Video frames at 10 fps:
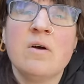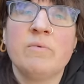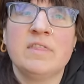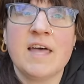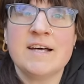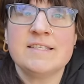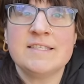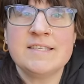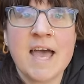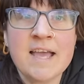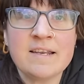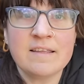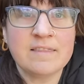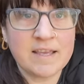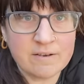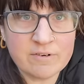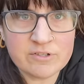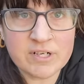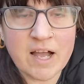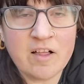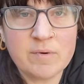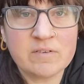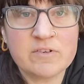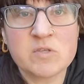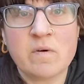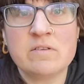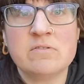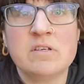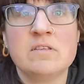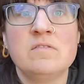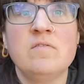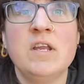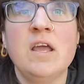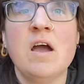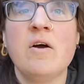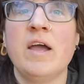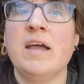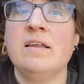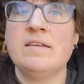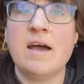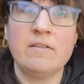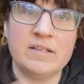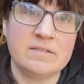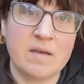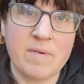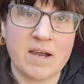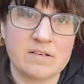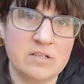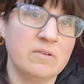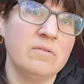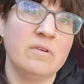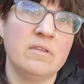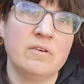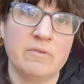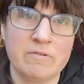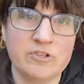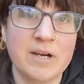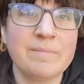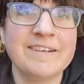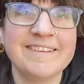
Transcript: With that said, thank you to Drink LMNT for sponsoring this video, and now let's get back to the road trip.